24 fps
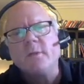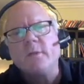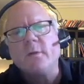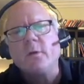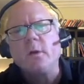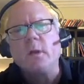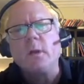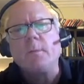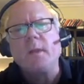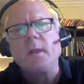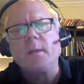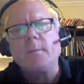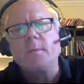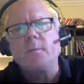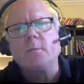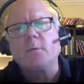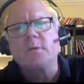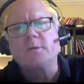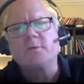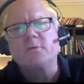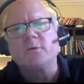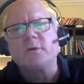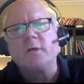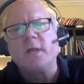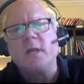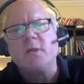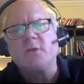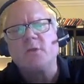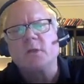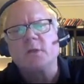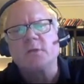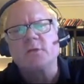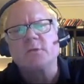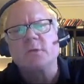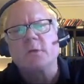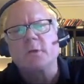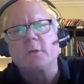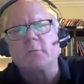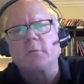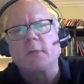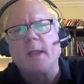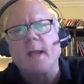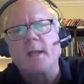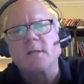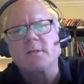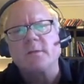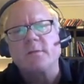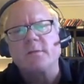they're going to be a bit more strategic because they're going to
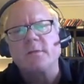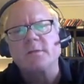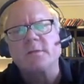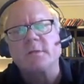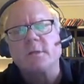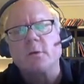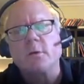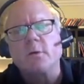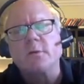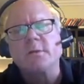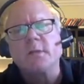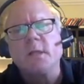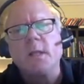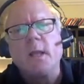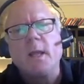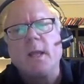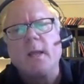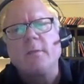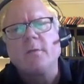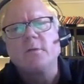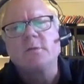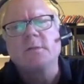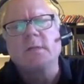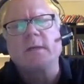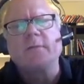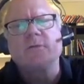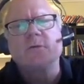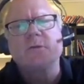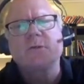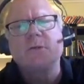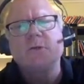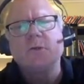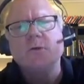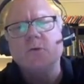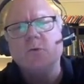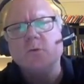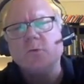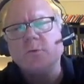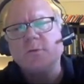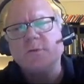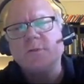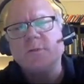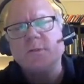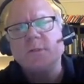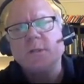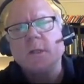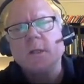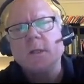react to the zeros. There's level
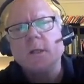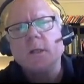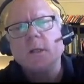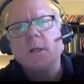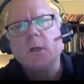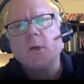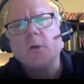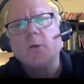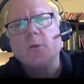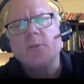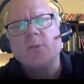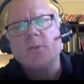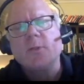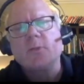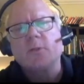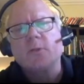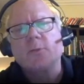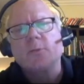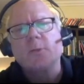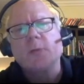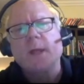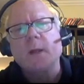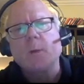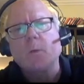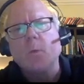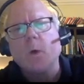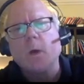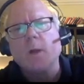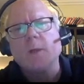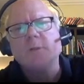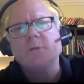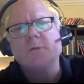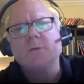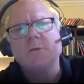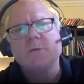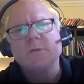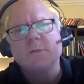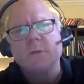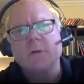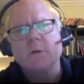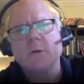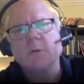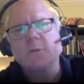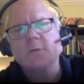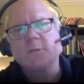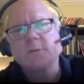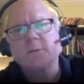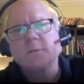twos who think they're playing ones or
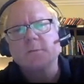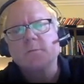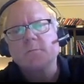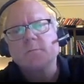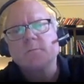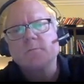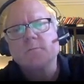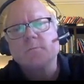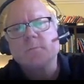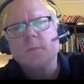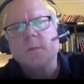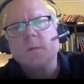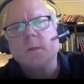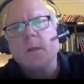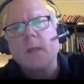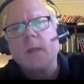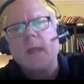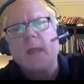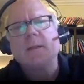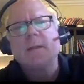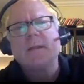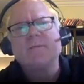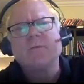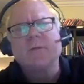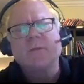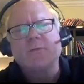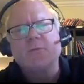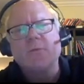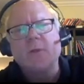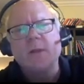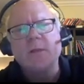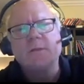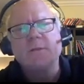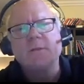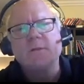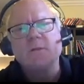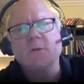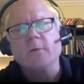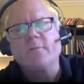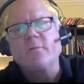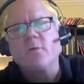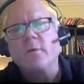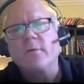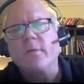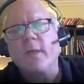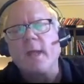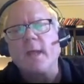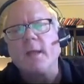zeros, and level threes and so
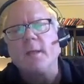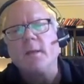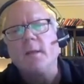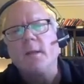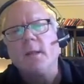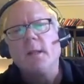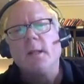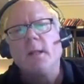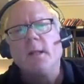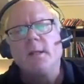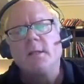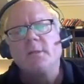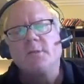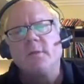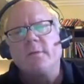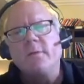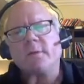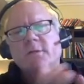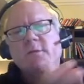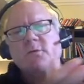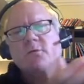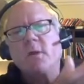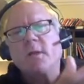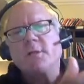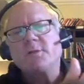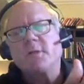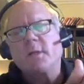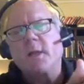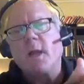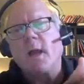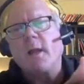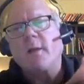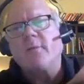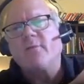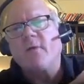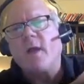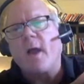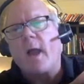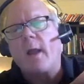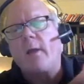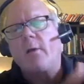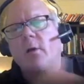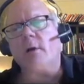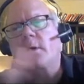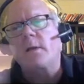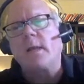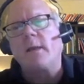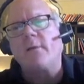forth. And so this creates a kind of
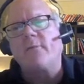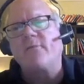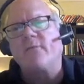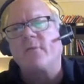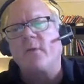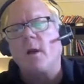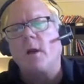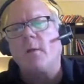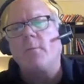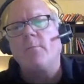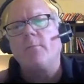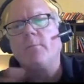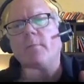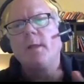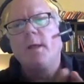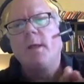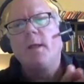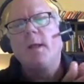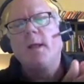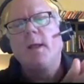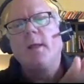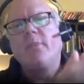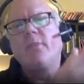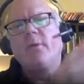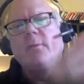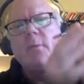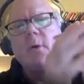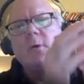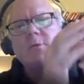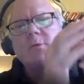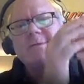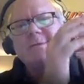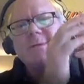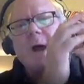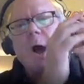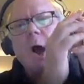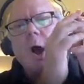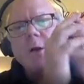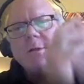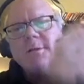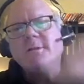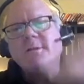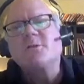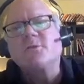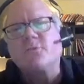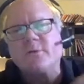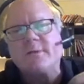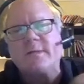hierarchy from the most
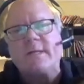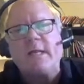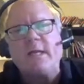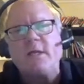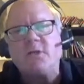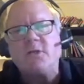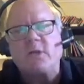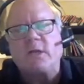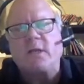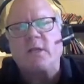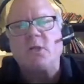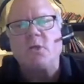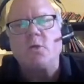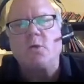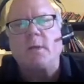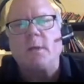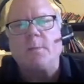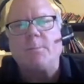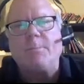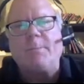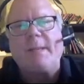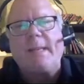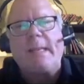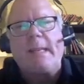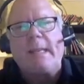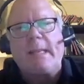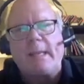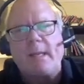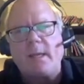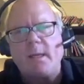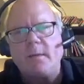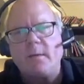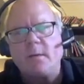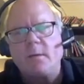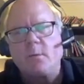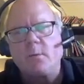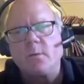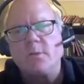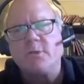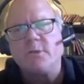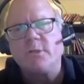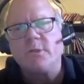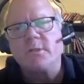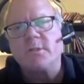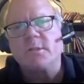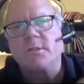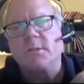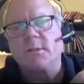unstrategic you can be, which
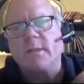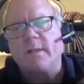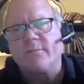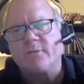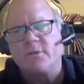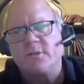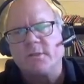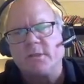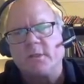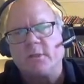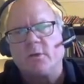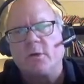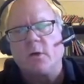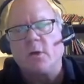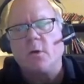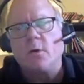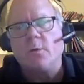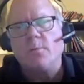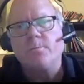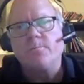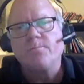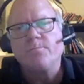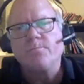is the level zero,